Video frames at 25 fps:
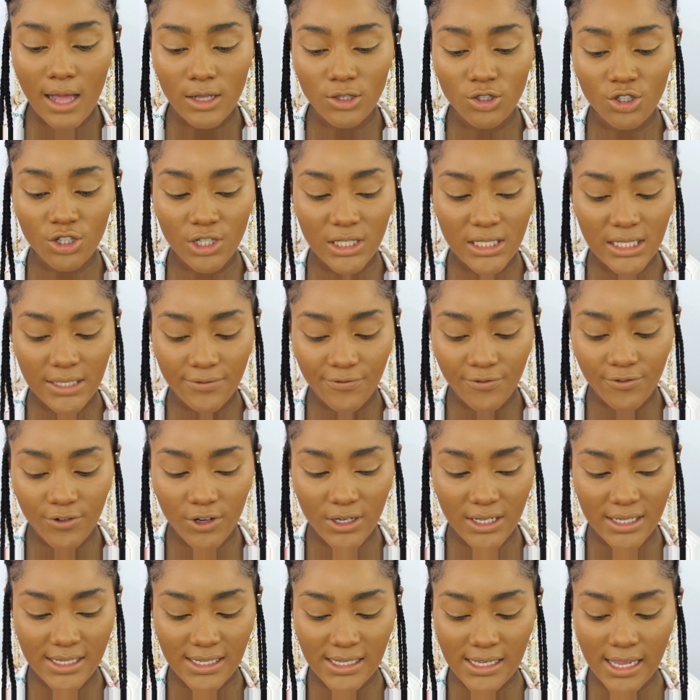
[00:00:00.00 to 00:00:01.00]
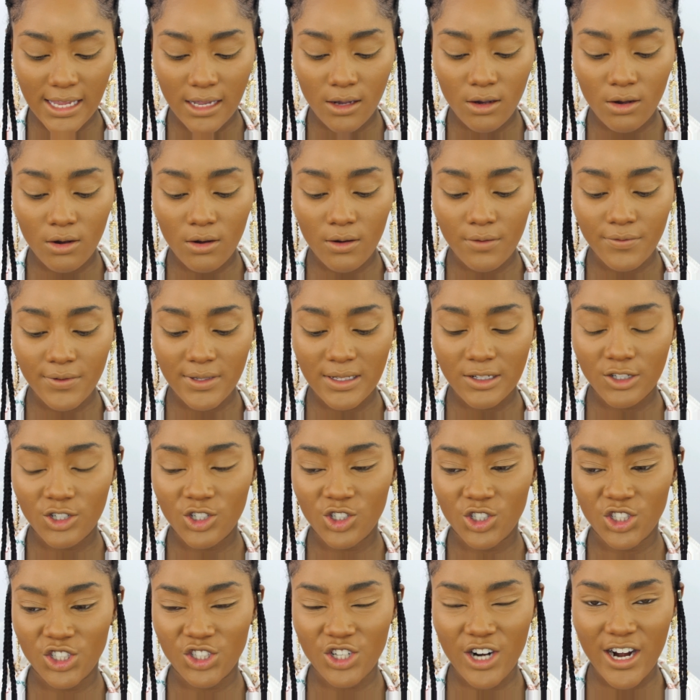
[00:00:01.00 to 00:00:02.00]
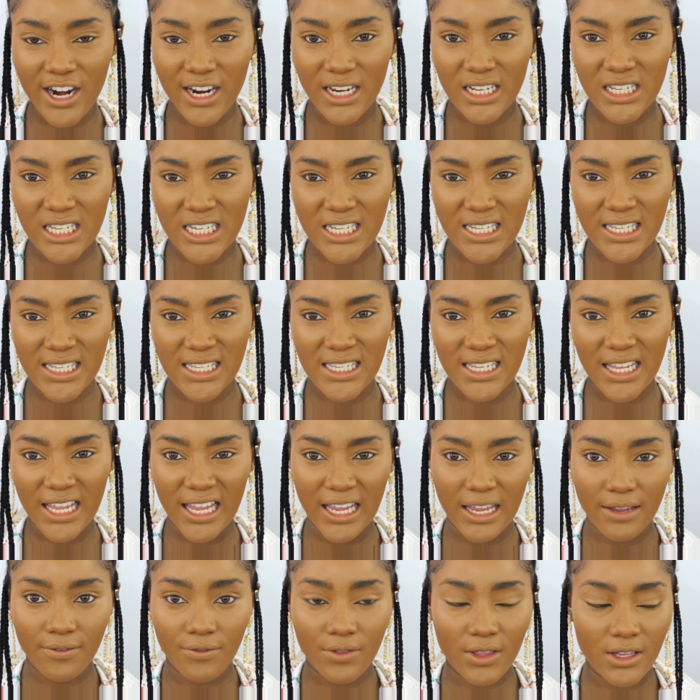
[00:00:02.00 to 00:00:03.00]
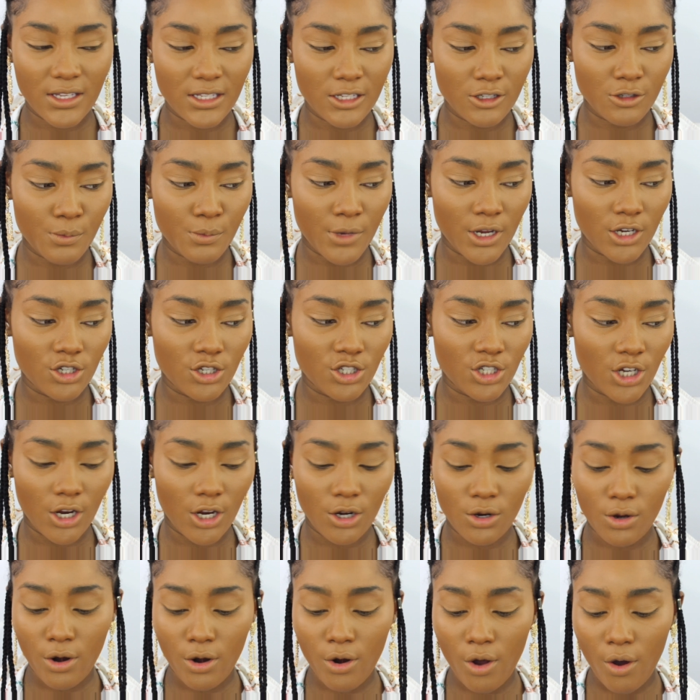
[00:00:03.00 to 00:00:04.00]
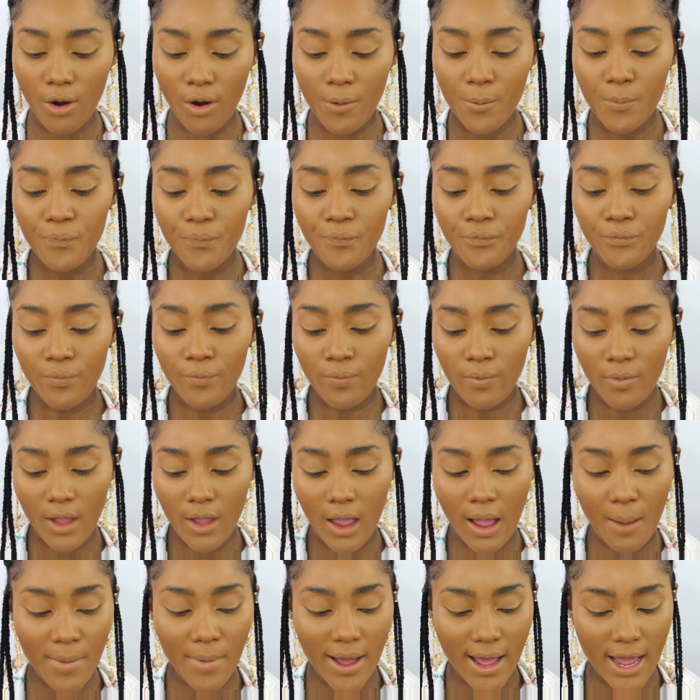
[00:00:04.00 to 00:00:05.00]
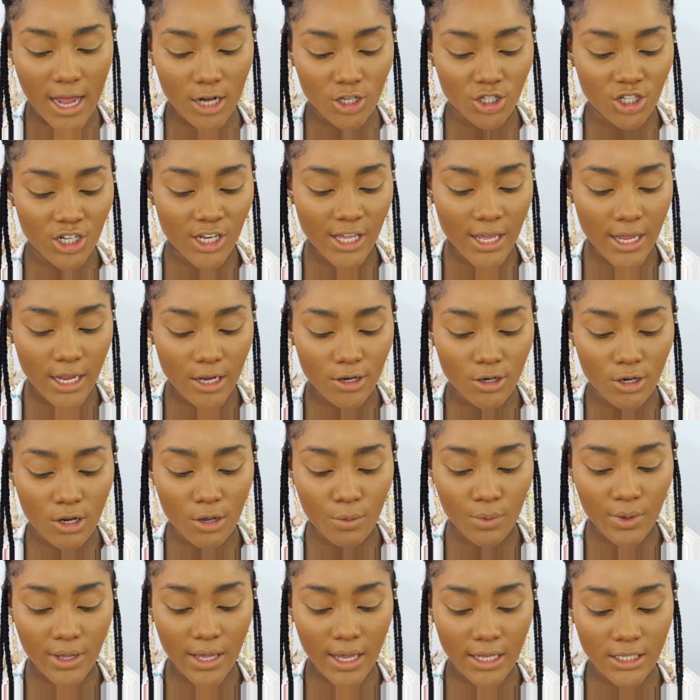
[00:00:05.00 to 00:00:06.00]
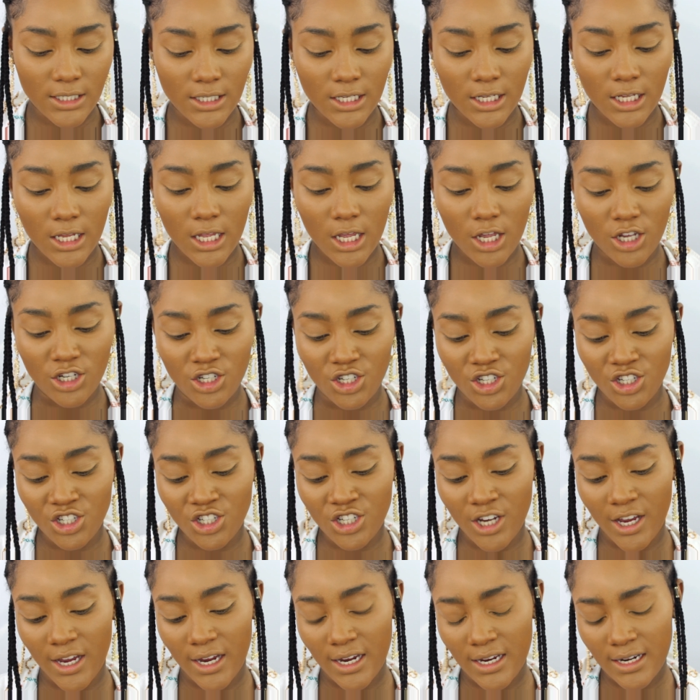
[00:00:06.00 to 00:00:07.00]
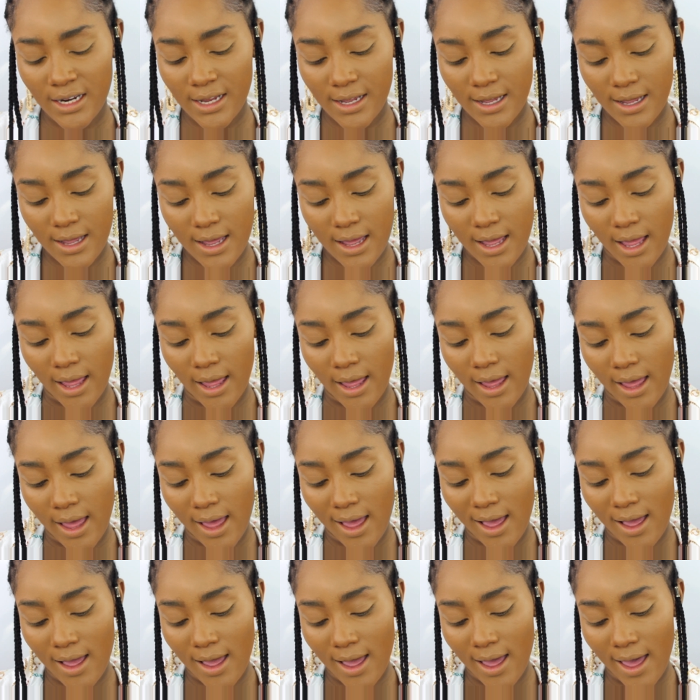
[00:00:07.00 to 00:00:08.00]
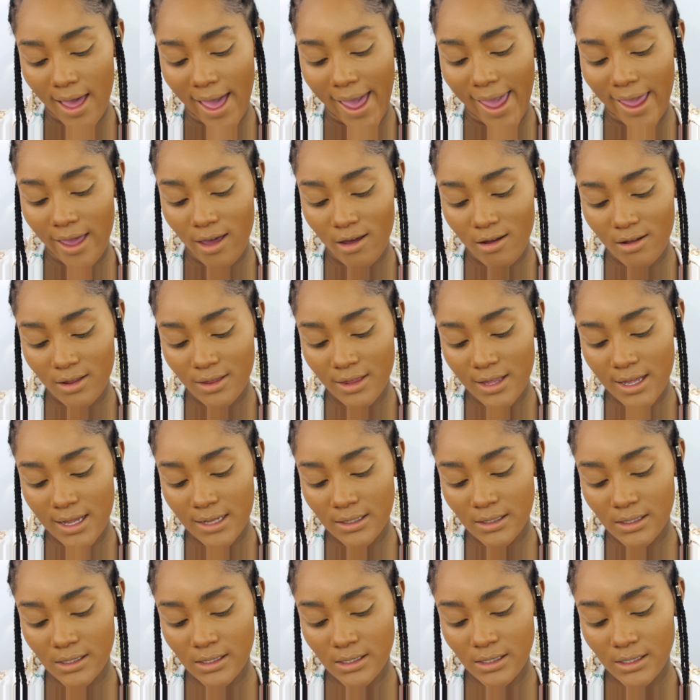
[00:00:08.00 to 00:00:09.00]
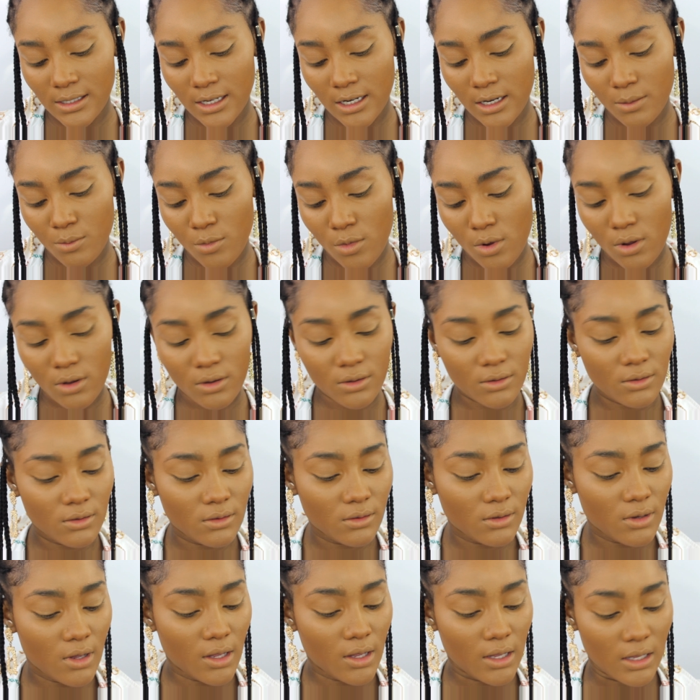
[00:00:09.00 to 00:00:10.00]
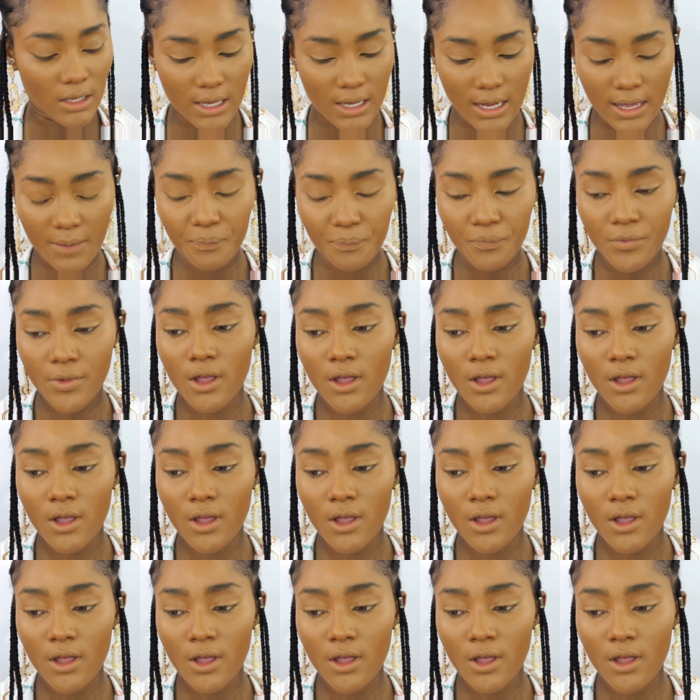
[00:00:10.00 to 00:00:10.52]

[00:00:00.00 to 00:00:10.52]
just for the sake of trying to see if this is my shade or not, I might actually end up getting a shade higher than cinnamon, yeah,